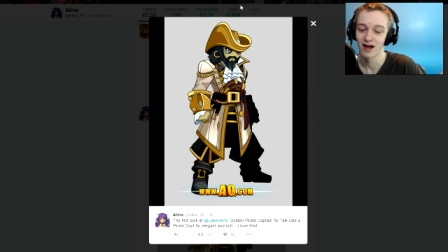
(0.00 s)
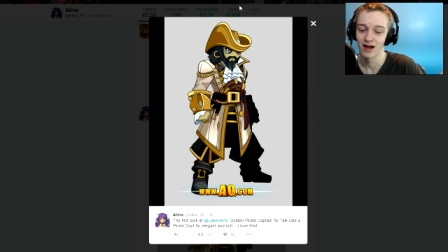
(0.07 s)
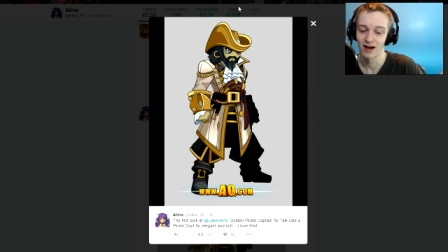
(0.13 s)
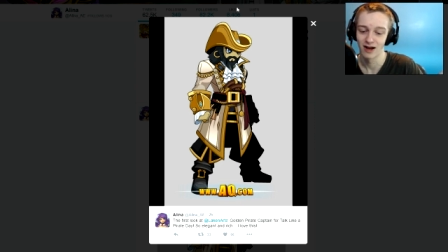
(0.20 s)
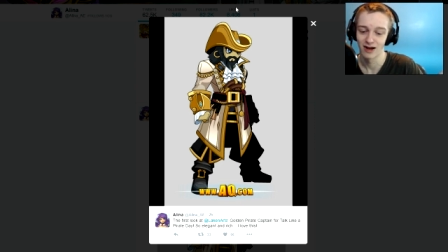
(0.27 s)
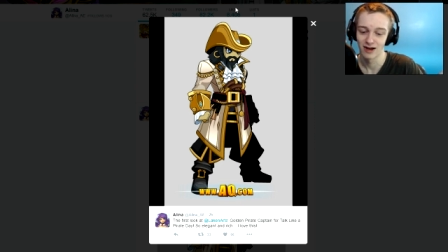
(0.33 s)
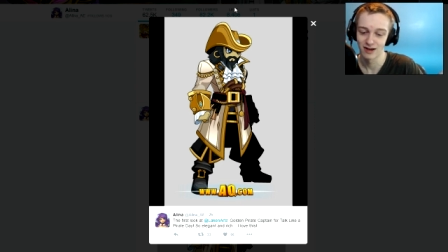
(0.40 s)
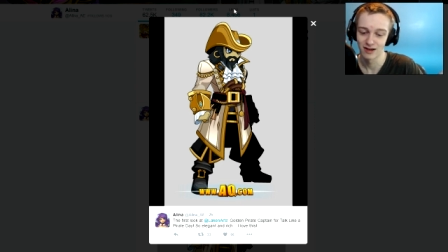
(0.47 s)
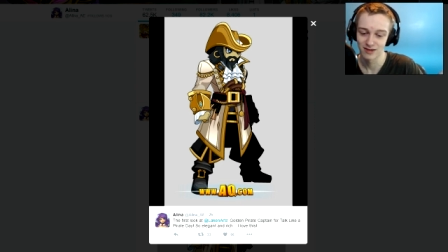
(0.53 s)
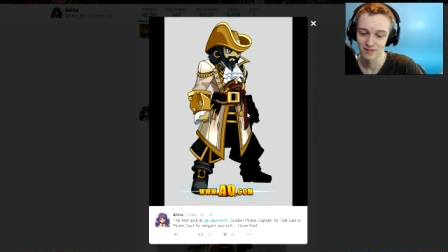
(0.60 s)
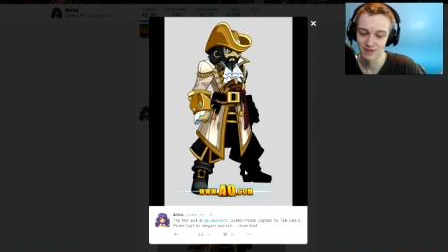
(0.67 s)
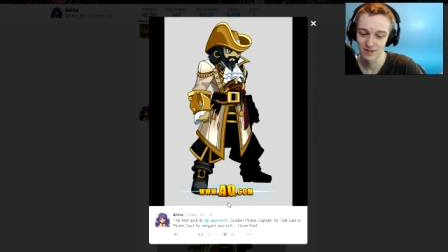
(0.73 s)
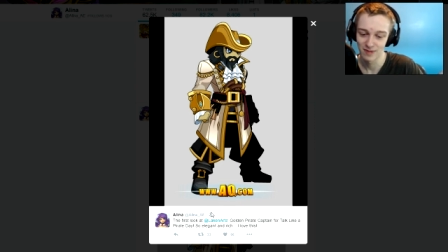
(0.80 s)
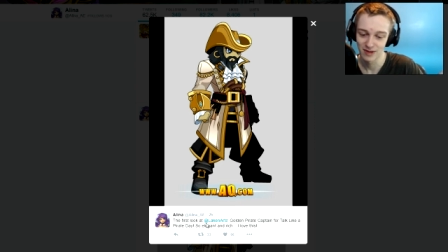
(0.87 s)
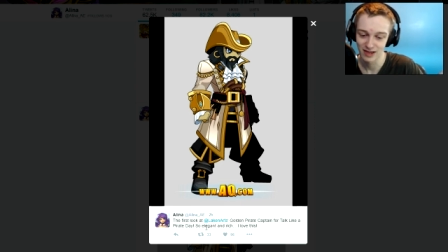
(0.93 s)
Uh, it's
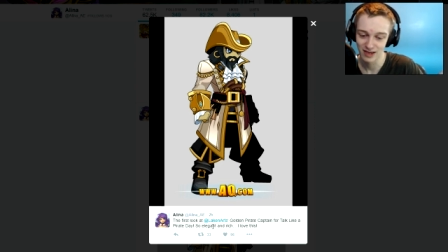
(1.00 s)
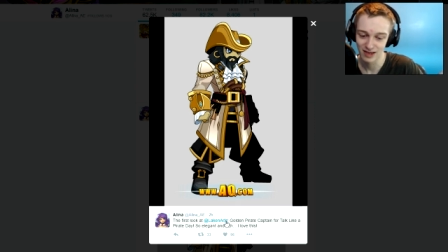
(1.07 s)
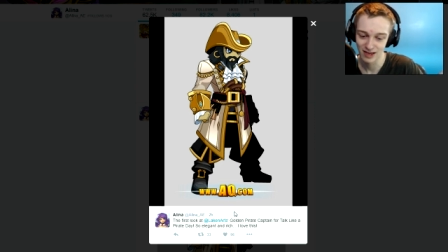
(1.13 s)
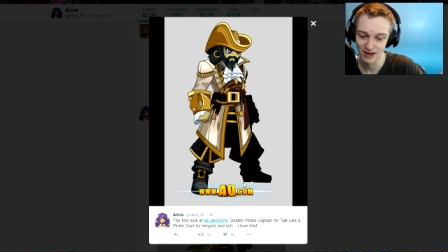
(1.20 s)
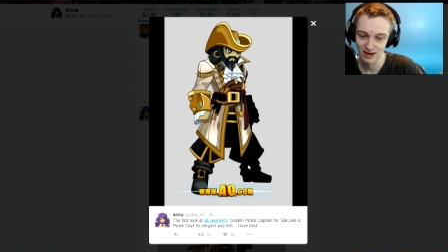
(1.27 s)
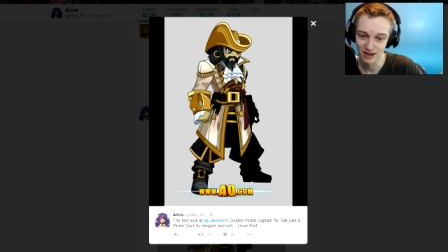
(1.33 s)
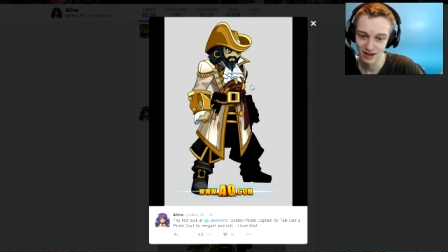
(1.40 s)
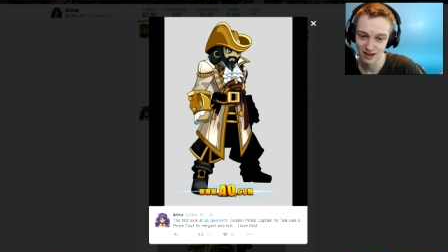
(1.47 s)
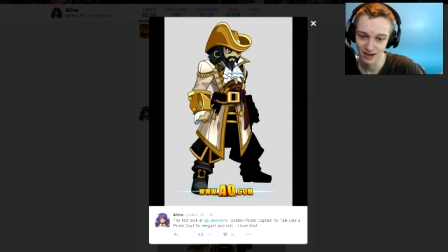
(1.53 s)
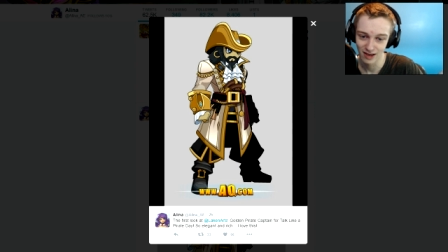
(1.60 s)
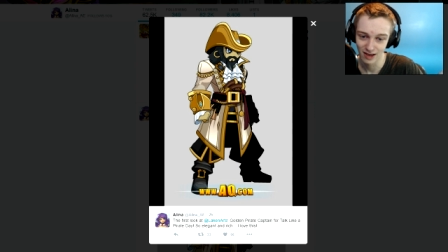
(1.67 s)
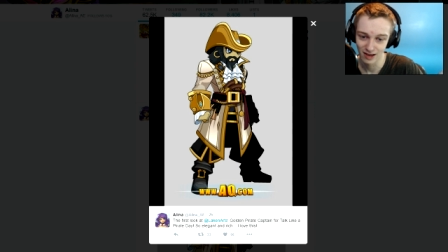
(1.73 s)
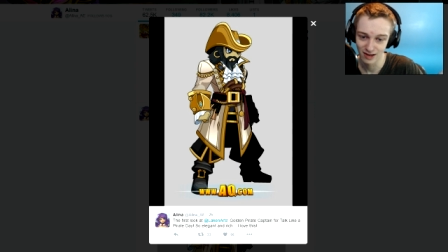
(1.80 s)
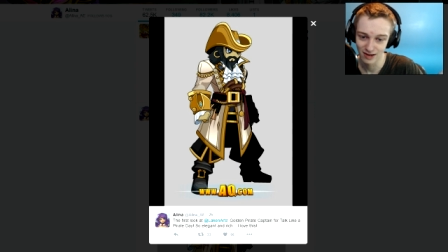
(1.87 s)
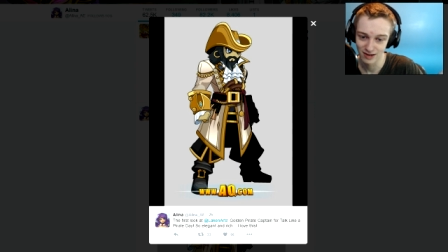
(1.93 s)
made by Laken,
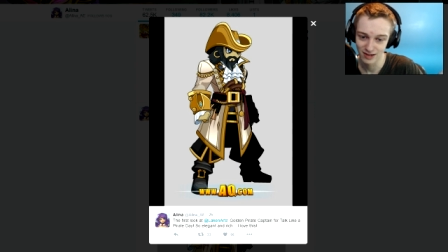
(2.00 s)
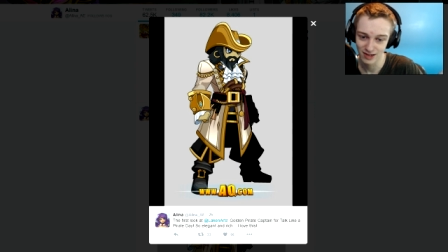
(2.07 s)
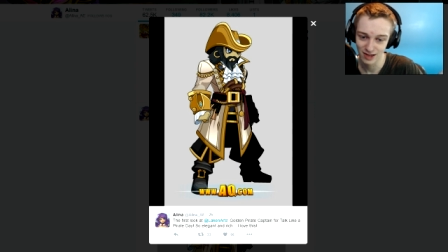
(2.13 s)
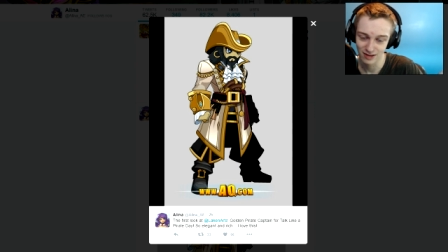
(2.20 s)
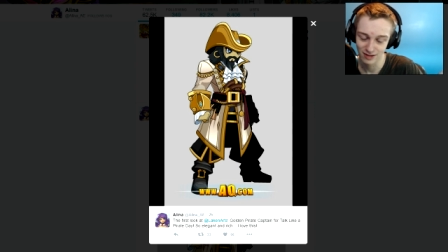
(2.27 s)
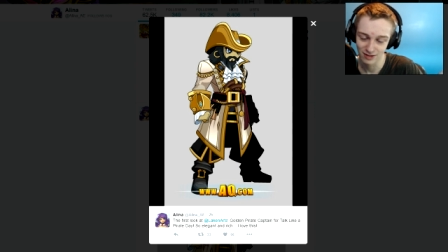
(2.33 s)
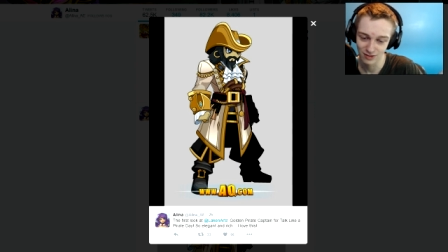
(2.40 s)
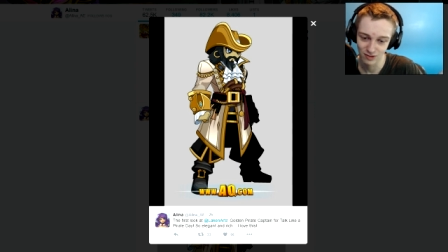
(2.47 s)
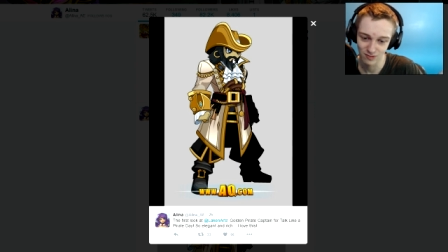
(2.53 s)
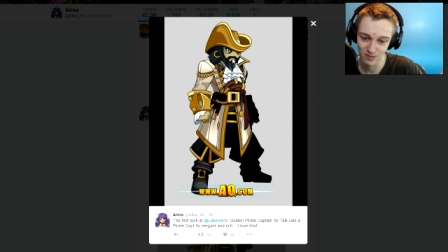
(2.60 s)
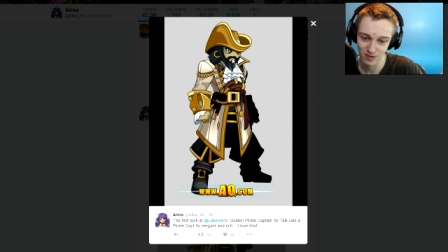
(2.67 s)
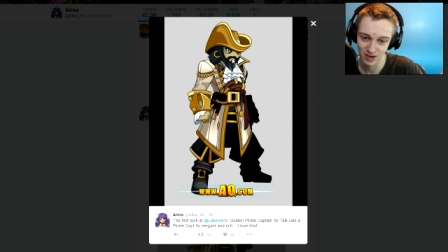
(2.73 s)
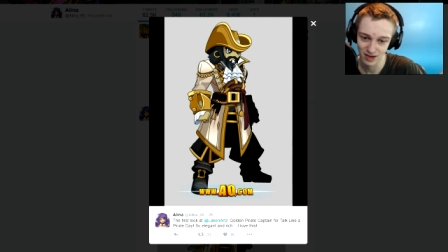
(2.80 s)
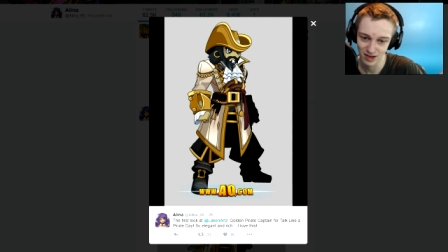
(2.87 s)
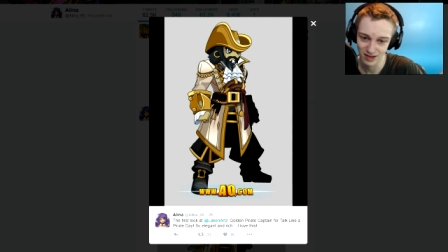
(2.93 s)
and yeah, this should
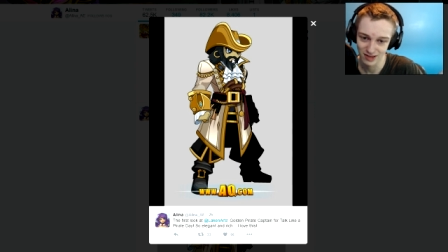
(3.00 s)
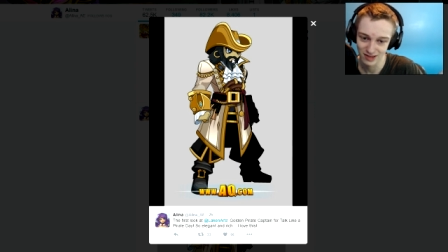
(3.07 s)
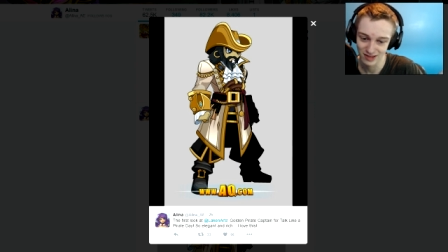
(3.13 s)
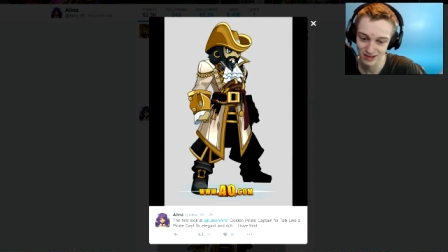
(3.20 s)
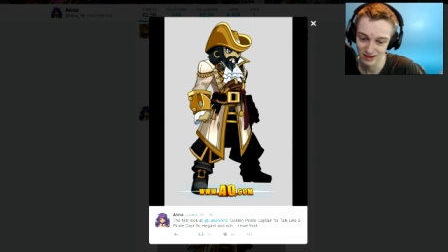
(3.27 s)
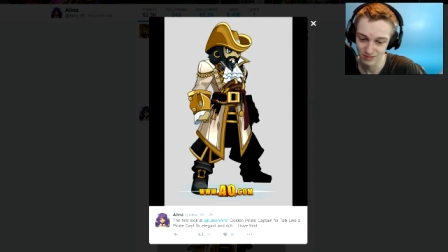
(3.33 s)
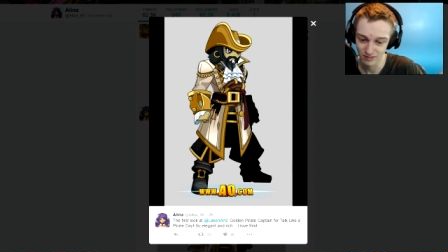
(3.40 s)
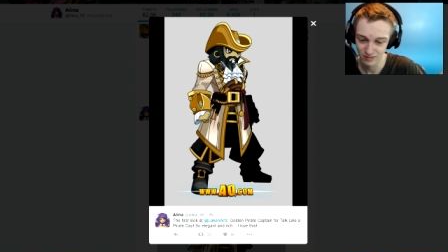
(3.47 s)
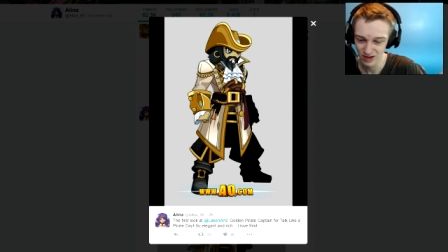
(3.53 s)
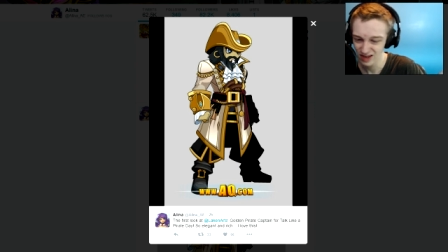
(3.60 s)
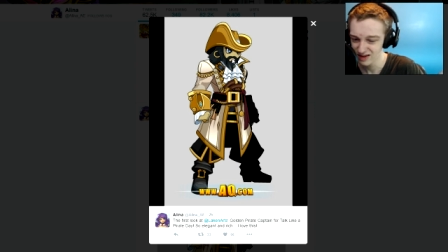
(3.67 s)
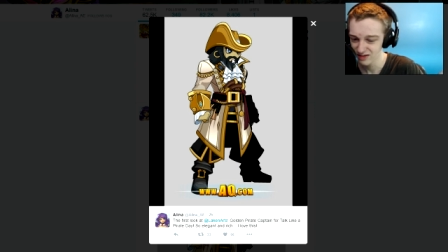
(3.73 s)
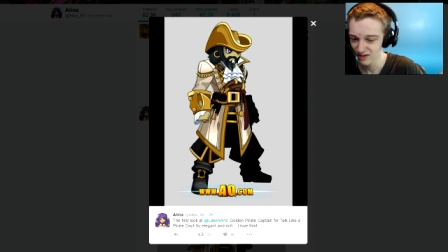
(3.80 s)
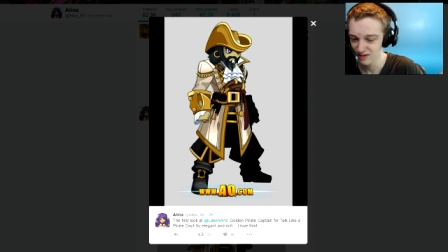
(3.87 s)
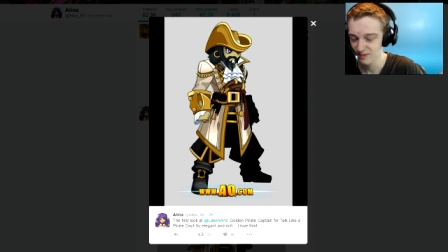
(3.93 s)
be in,
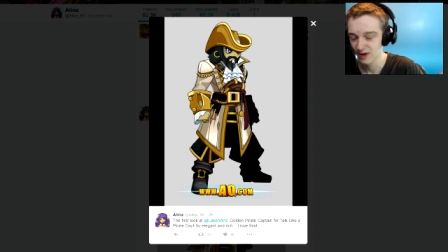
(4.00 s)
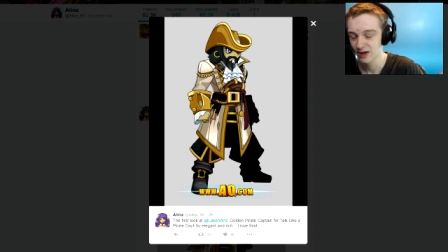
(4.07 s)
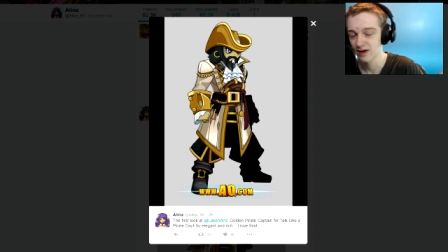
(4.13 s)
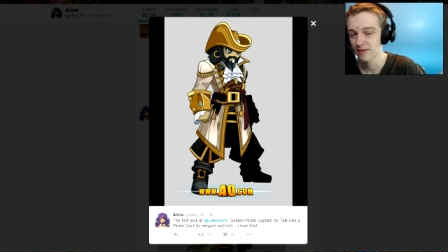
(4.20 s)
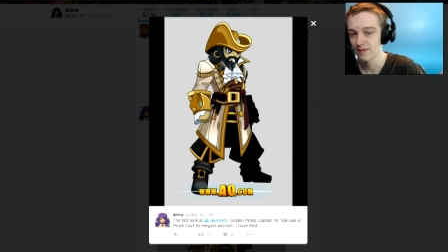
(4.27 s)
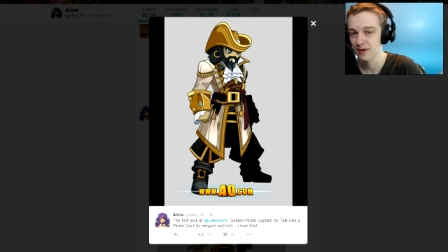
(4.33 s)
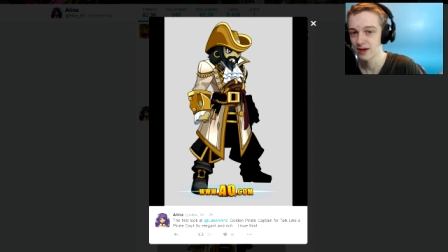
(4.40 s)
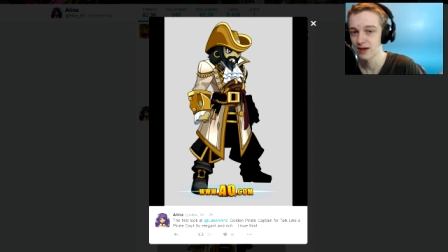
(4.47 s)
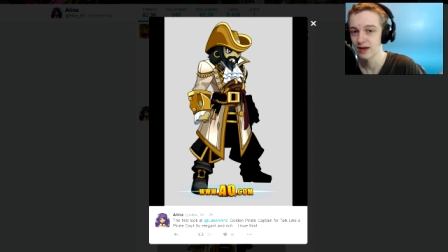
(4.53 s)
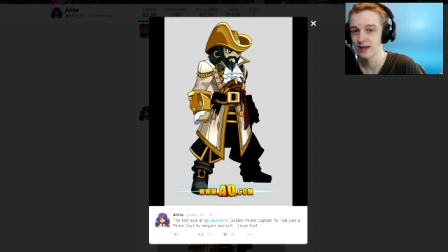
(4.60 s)
eh, might not be.